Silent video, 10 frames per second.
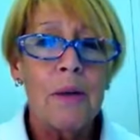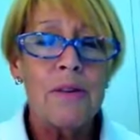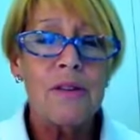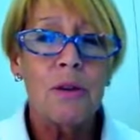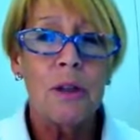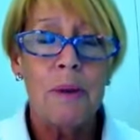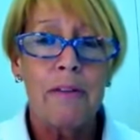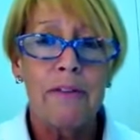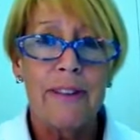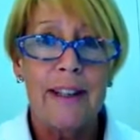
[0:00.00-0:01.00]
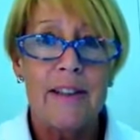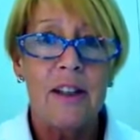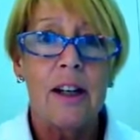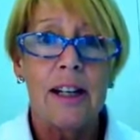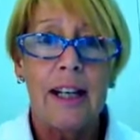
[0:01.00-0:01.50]
I was talking about fears
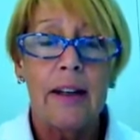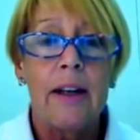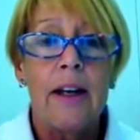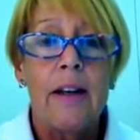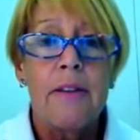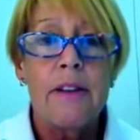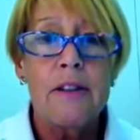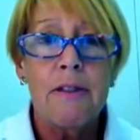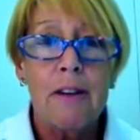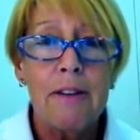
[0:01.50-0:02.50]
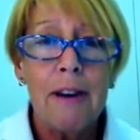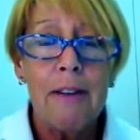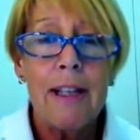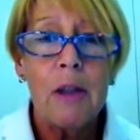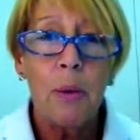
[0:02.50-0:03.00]
earlier, there's a very,
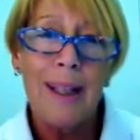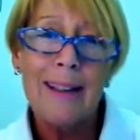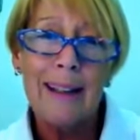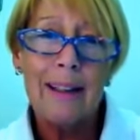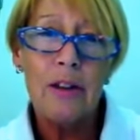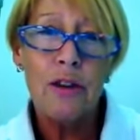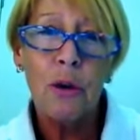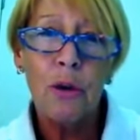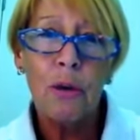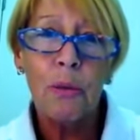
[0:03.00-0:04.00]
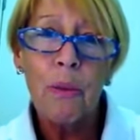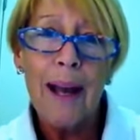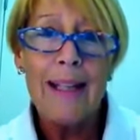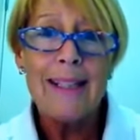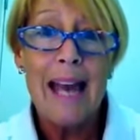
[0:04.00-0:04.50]
very quick, like, shortcut
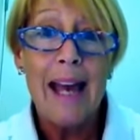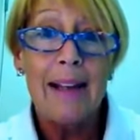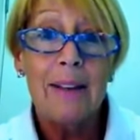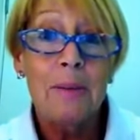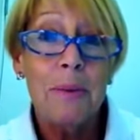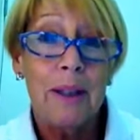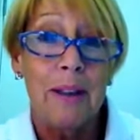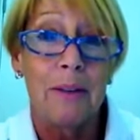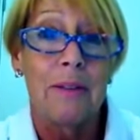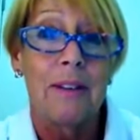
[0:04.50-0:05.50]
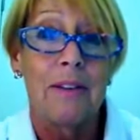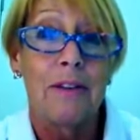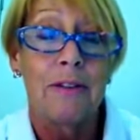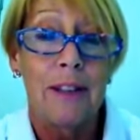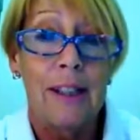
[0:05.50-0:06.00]
way to help you if
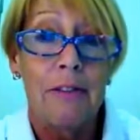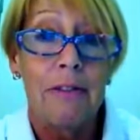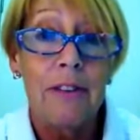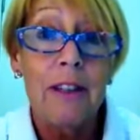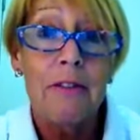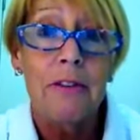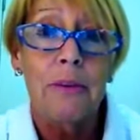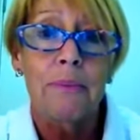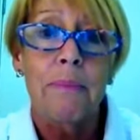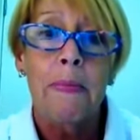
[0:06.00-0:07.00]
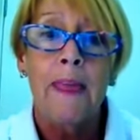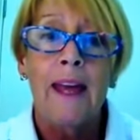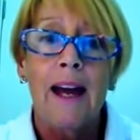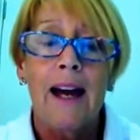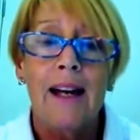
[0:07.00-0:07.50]
you're feeling fearful.
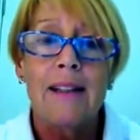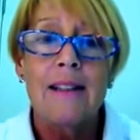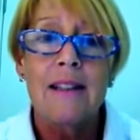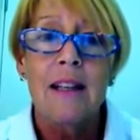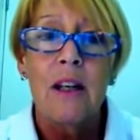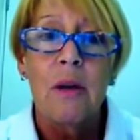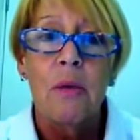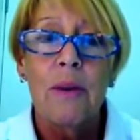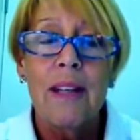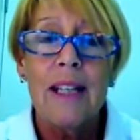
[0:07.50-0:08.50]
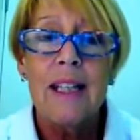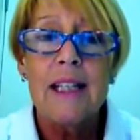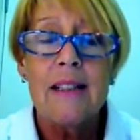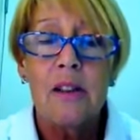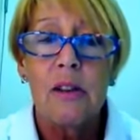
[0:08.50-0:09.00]
And within
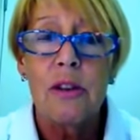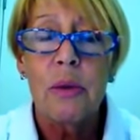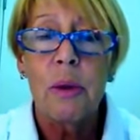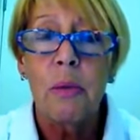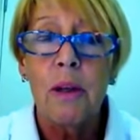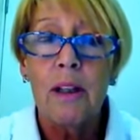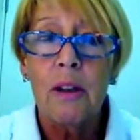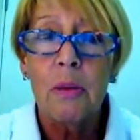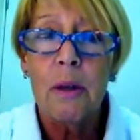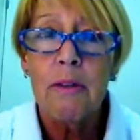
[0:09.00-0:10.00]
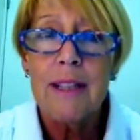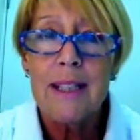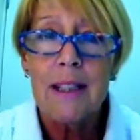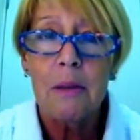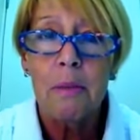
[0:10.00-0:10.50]
kinesiology, we work on
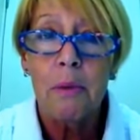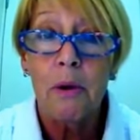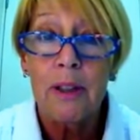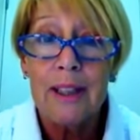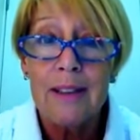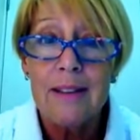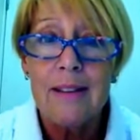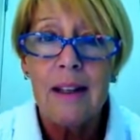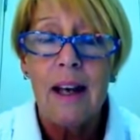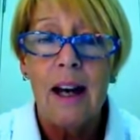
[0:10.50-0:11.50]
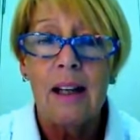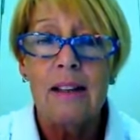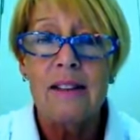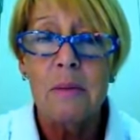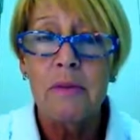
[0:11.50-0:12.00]
meridian points.
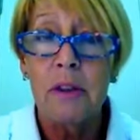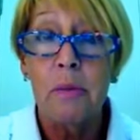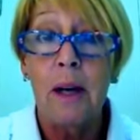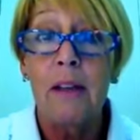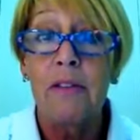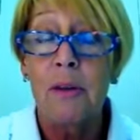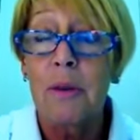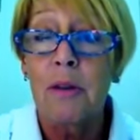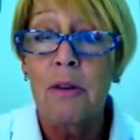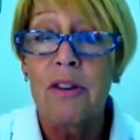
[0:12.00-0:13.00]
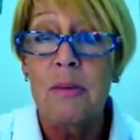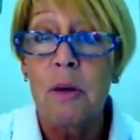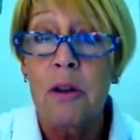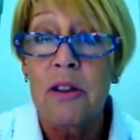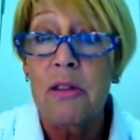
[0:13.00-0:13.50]
And some of you might have come across
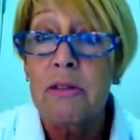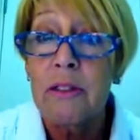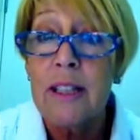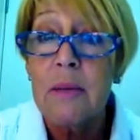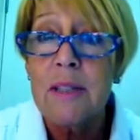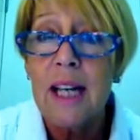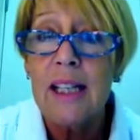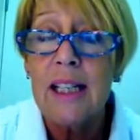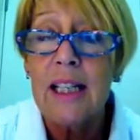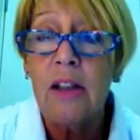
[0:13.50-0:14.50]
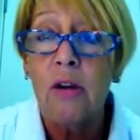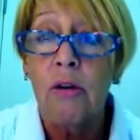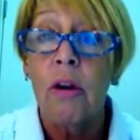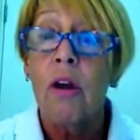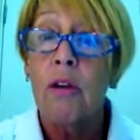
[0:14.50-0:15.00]
emotional freedom technique
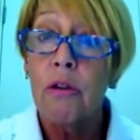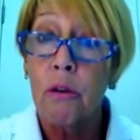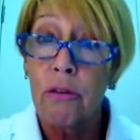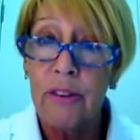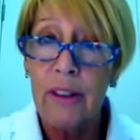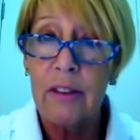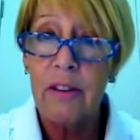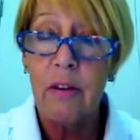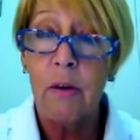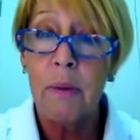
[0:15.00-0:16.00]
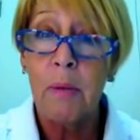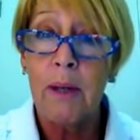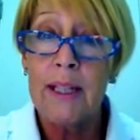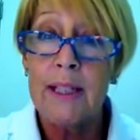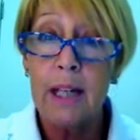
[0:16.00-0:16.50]
or thought field therapy
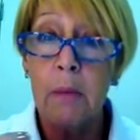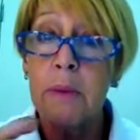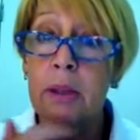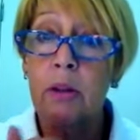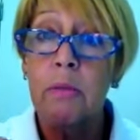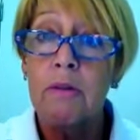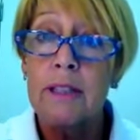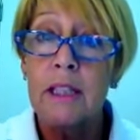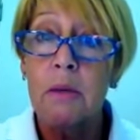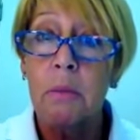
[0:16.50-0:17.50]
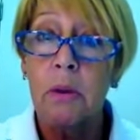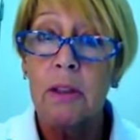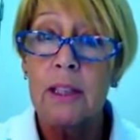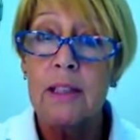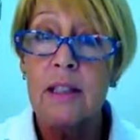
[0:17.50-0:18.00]
where you're tapping on meridian
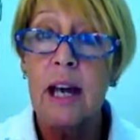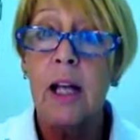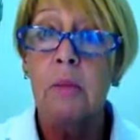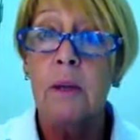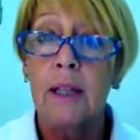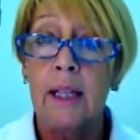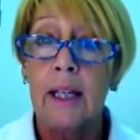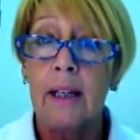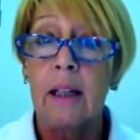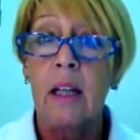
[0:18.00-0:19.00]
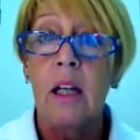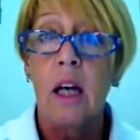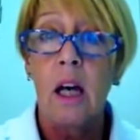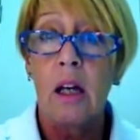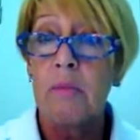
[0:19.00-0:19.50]
points to help clear
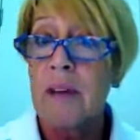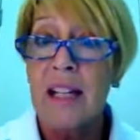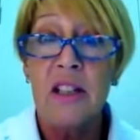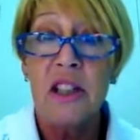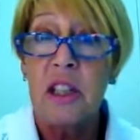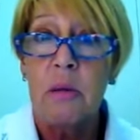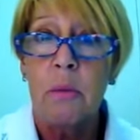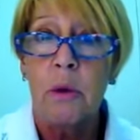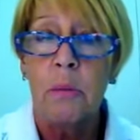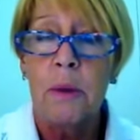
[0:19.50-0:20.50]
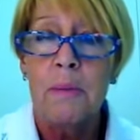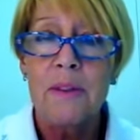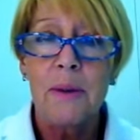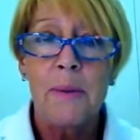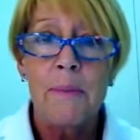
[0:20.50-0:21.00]
energy and
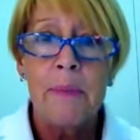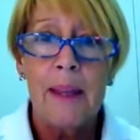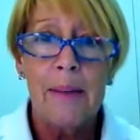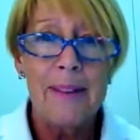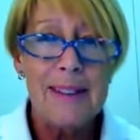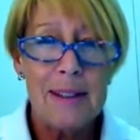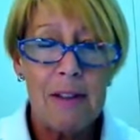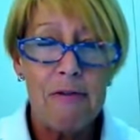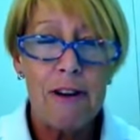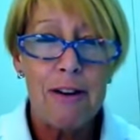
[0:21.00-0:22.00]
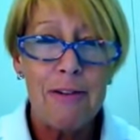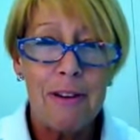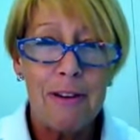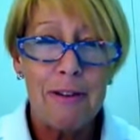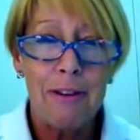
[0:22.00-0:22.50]
problems. Now, this is a very,
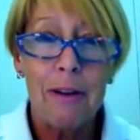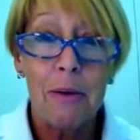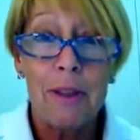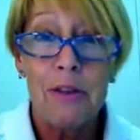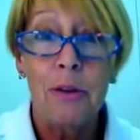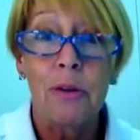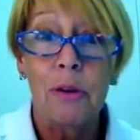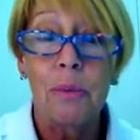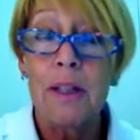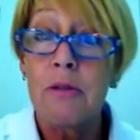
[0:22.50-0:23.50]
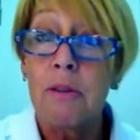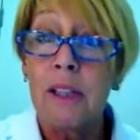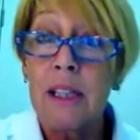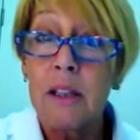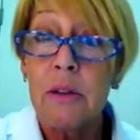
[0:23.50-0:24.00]
very, very quick shortcut, but it's
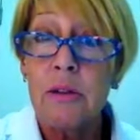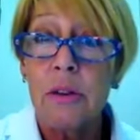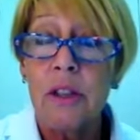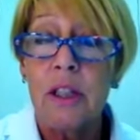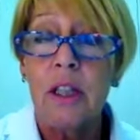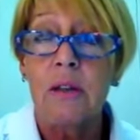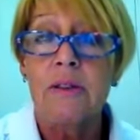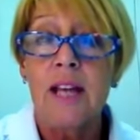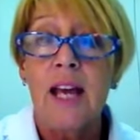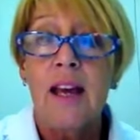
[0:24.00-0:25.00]
really useful to use.